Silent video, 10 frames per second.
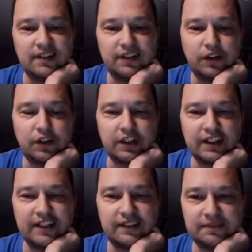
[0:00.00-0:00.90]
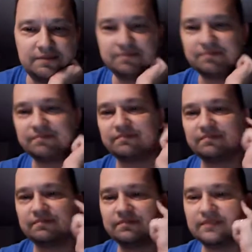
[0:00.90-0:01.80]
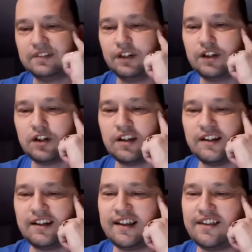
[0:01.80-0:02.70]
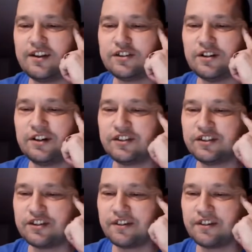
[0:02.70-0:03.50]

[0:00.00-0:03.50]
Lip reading: You cooking? You cooking today there, George?